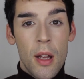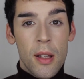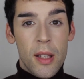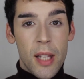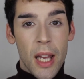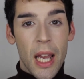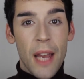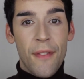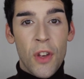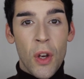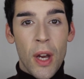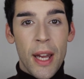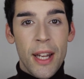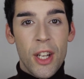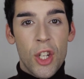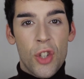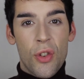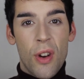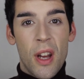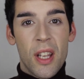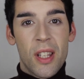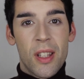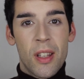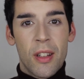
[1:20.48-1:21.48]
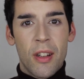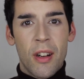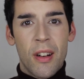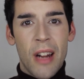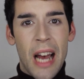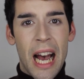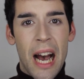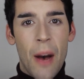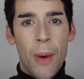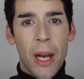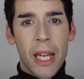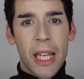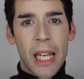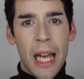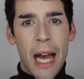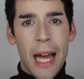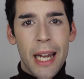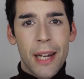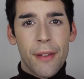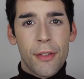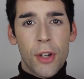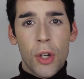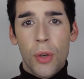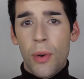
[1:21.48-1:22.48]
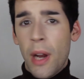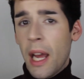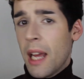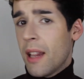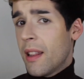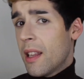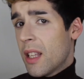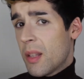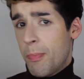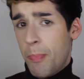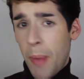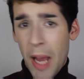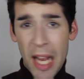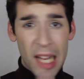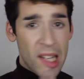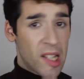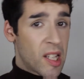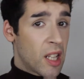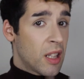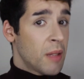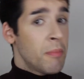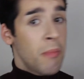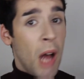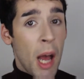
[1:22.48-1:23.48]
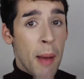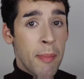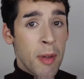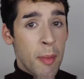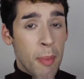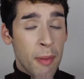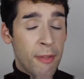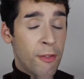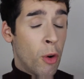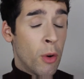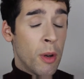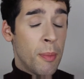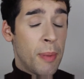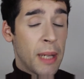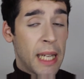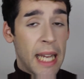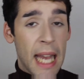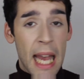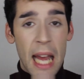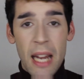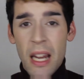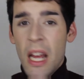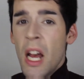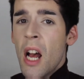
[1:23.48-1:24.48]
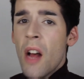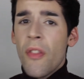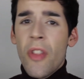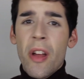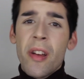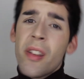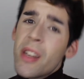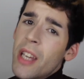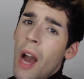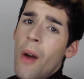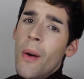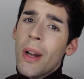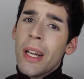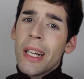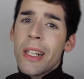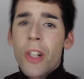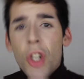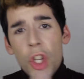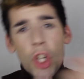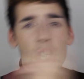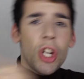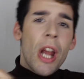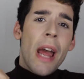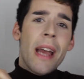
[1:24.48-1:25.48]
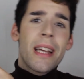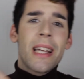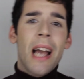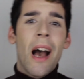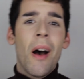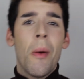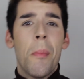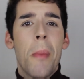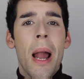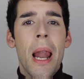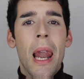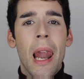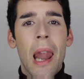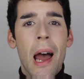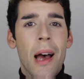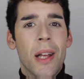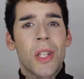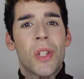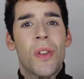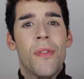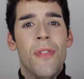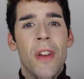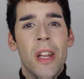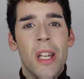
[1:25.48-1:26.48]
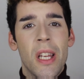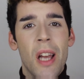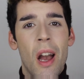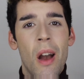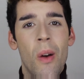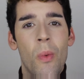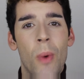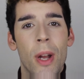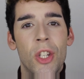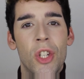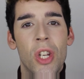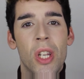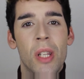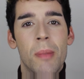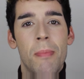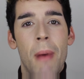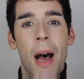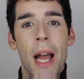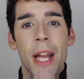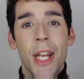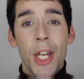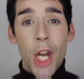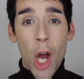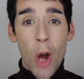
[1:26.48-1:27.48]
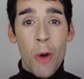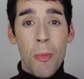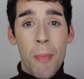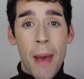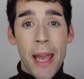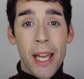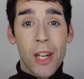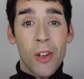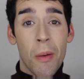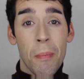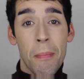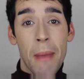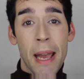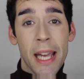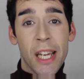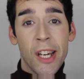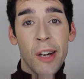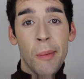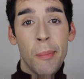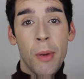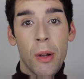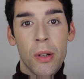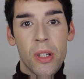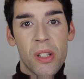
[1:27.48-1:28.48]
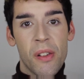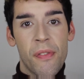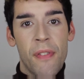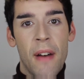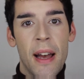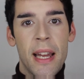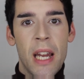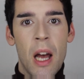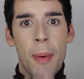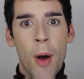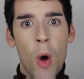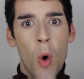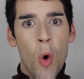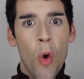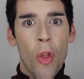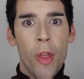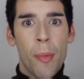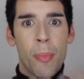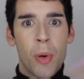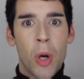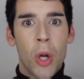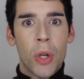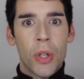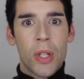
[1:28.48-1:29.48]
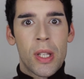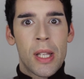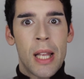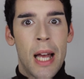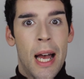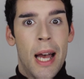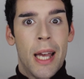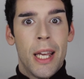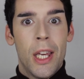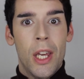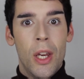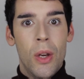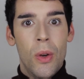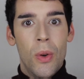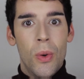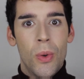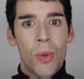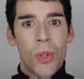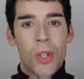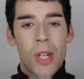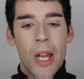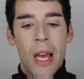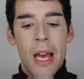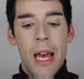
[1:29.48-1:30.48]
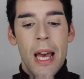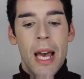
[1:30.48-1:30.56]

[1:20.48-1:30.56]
So if you're interested on how I kind of created this base at the moment before we begin, then go and check out my last video, which is my no makeup look, to find out about all the products that I used.